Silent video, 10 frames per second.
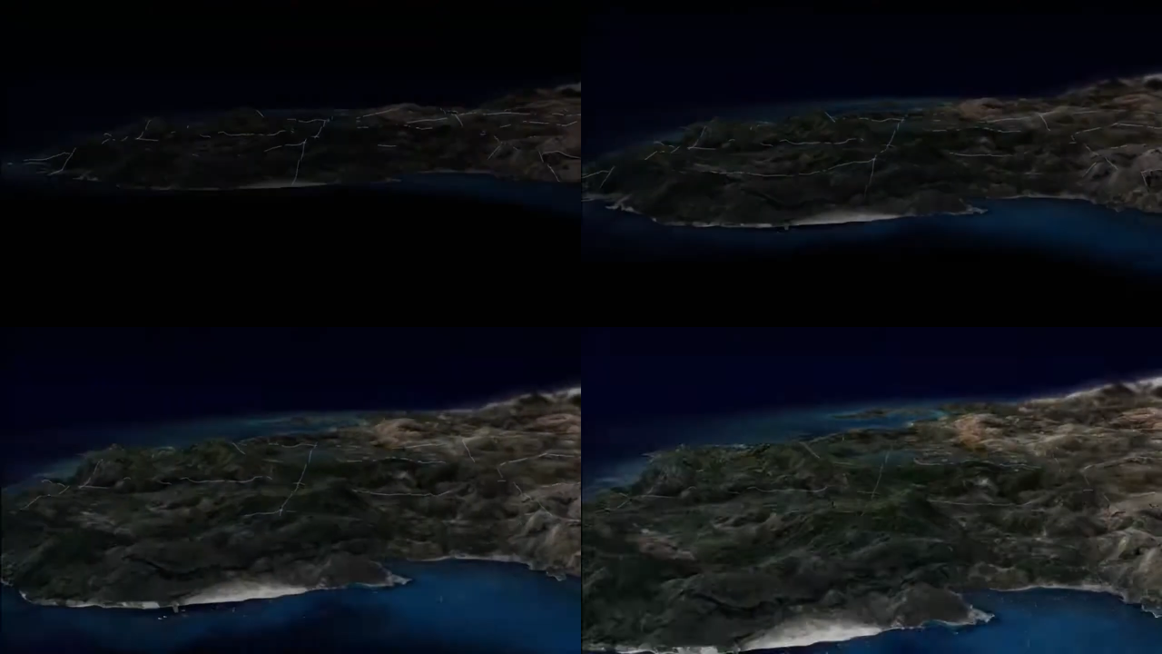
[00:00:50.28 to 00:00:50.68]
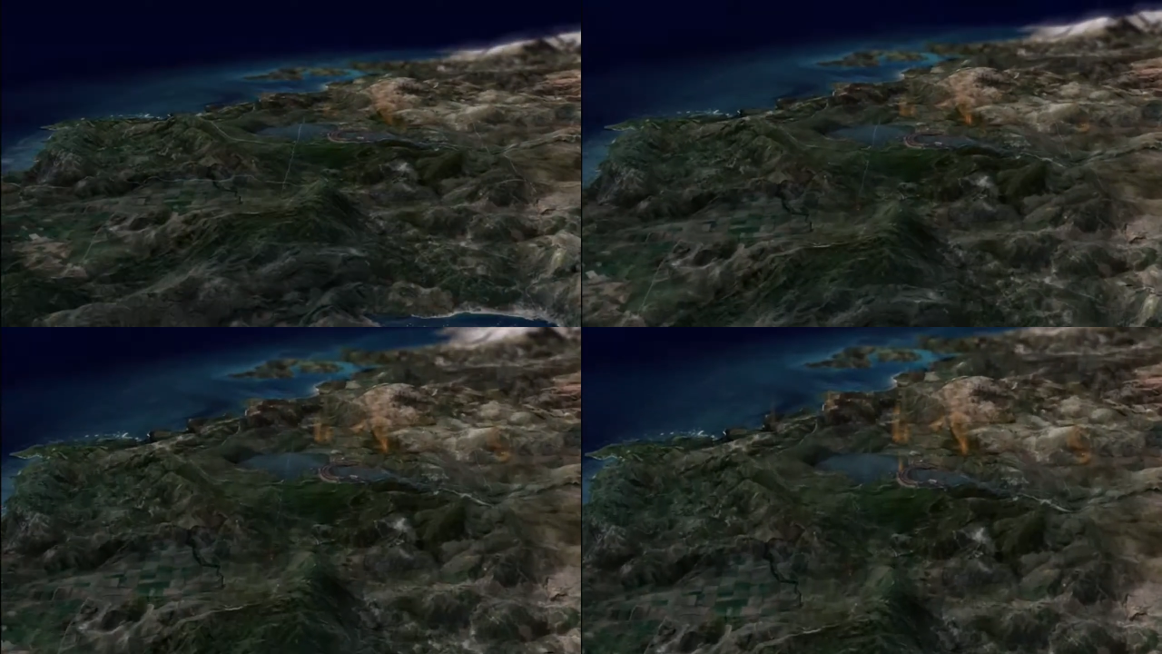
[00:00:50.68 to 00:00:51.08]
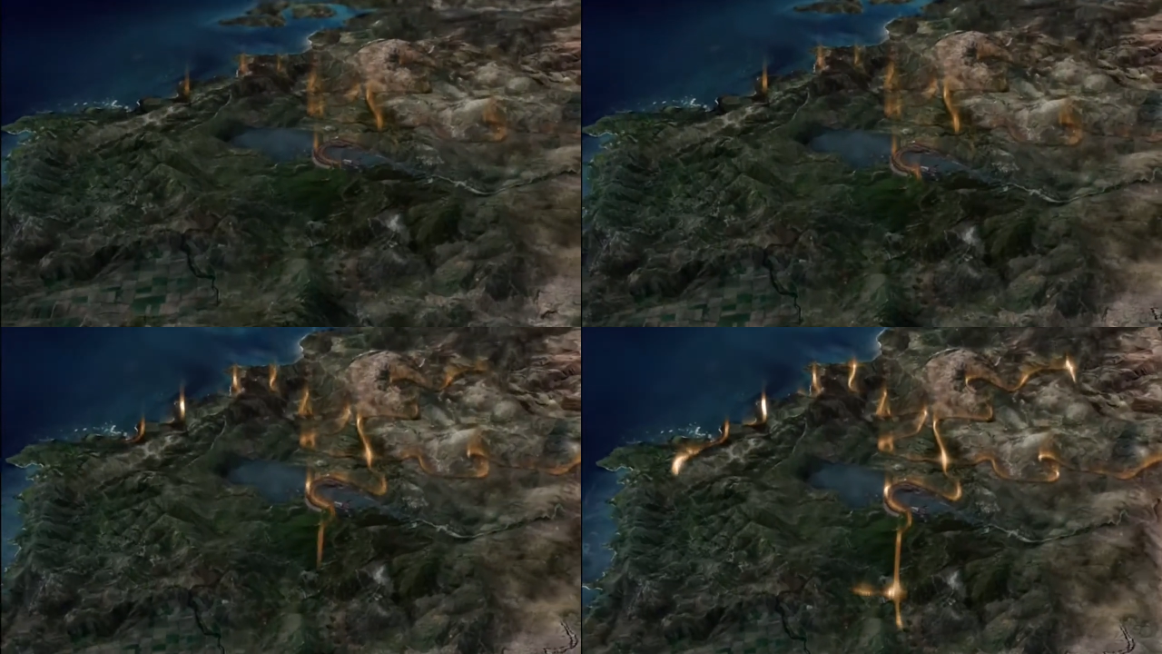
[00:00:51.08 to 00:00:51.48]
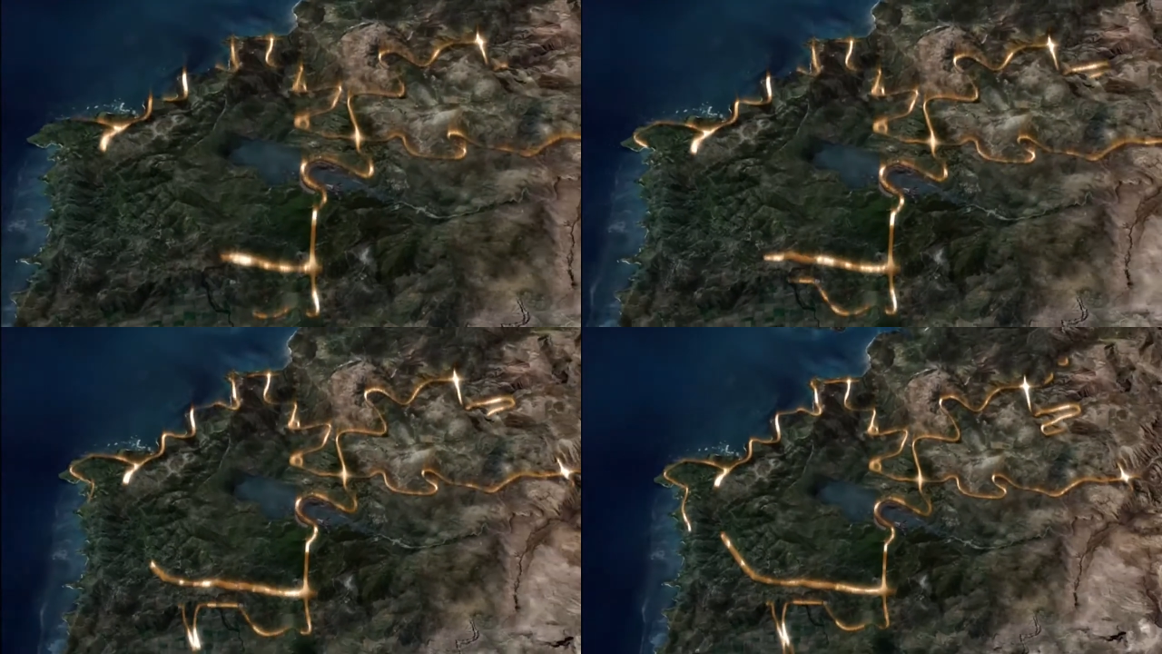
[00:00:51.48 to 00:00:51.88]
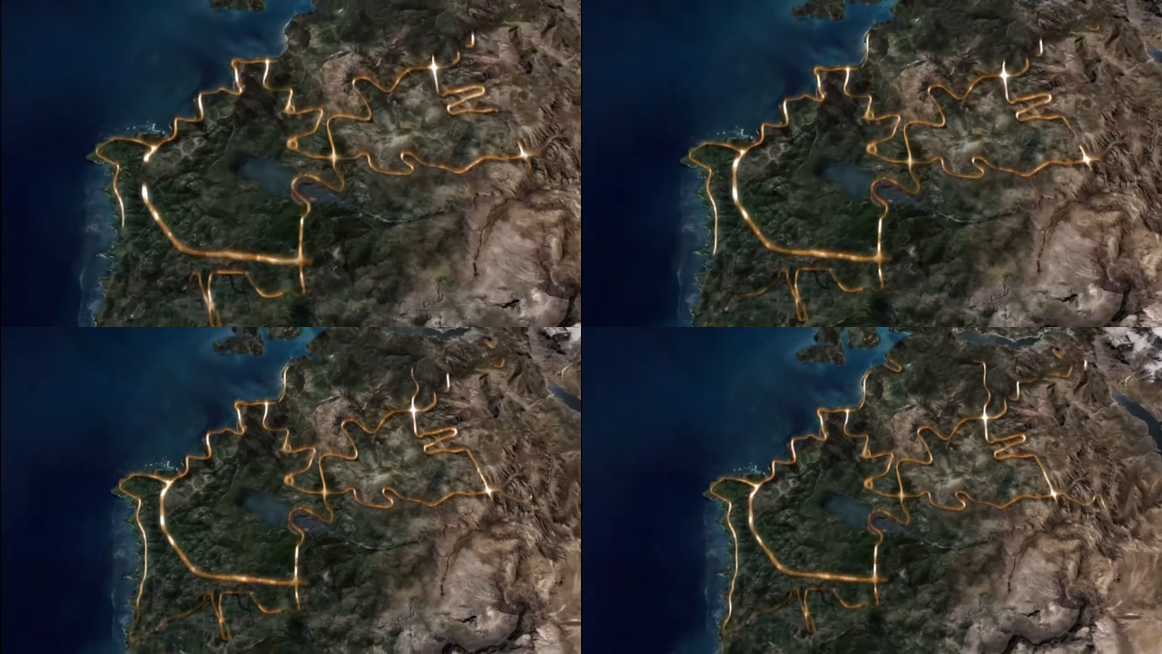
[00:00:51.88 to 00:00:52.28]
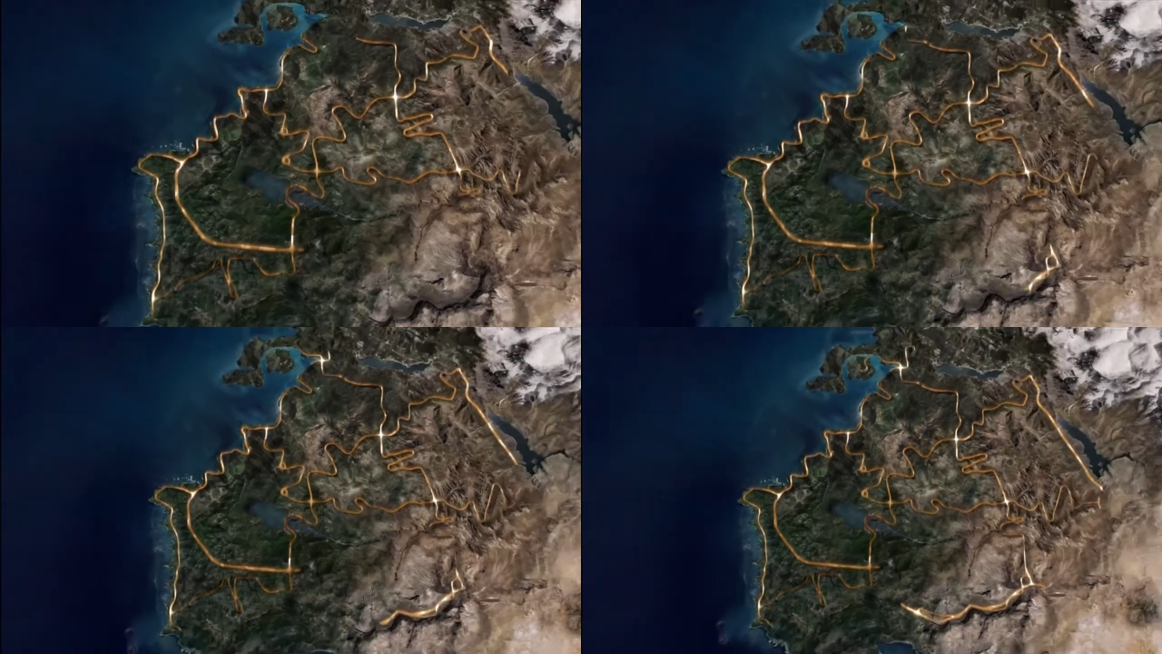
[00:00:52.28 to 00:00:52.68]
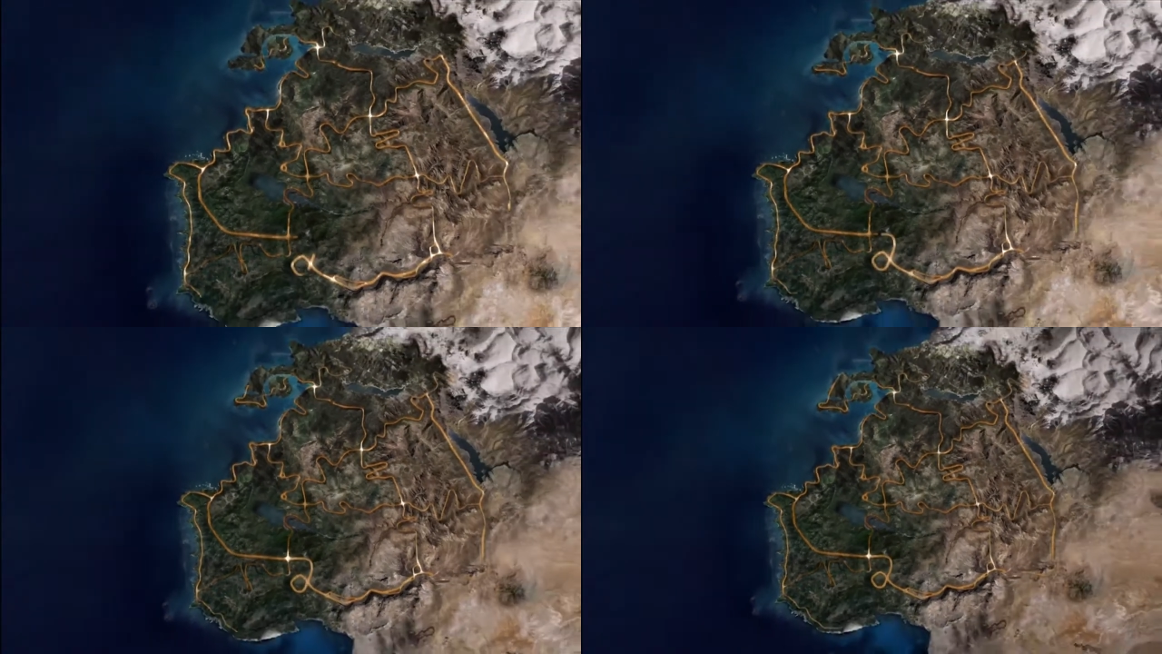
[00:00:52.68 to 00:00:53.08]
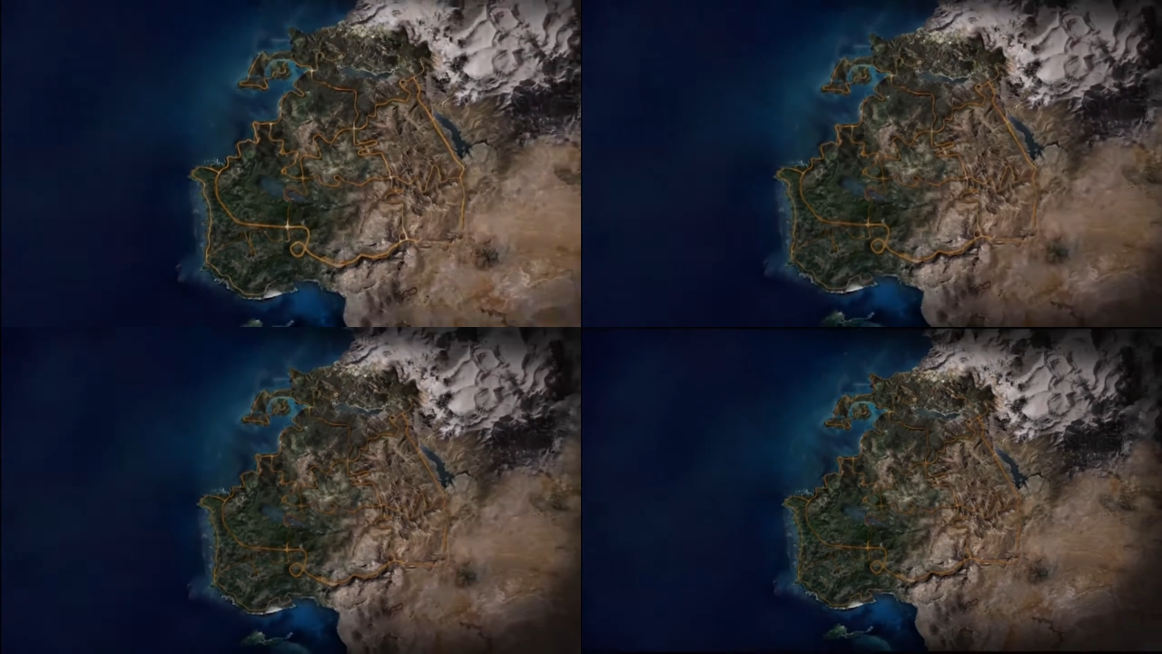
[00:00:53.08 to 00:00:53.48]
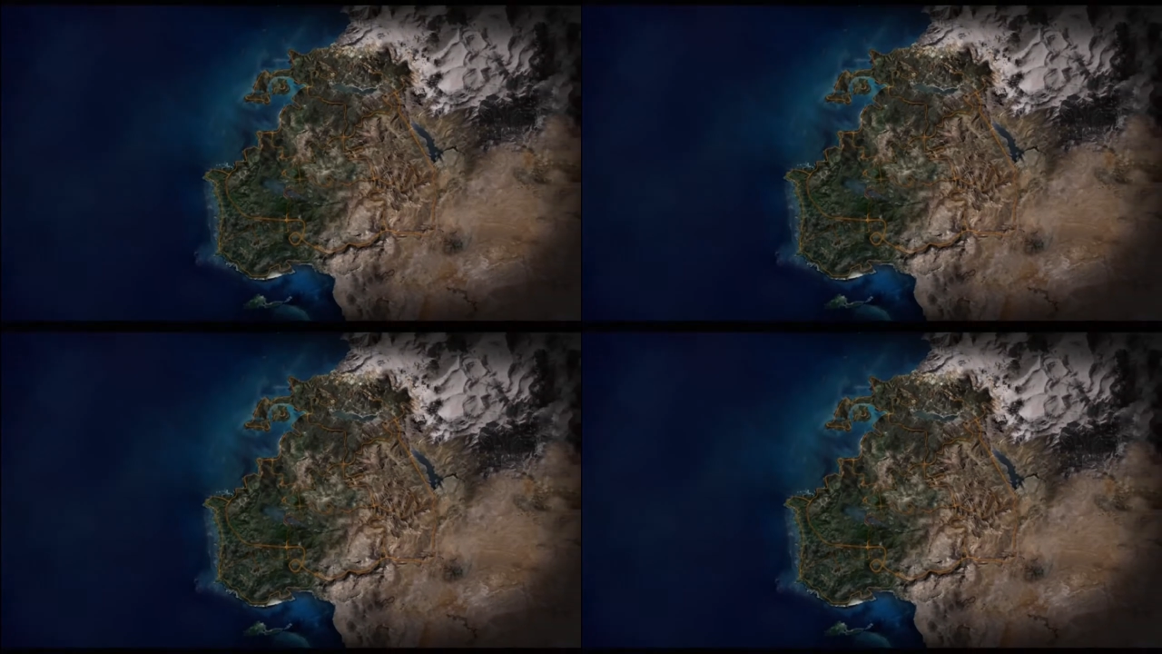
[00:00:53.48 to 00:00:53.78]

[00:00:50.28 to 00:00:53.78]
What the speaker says: Nobody's mouth can be seen.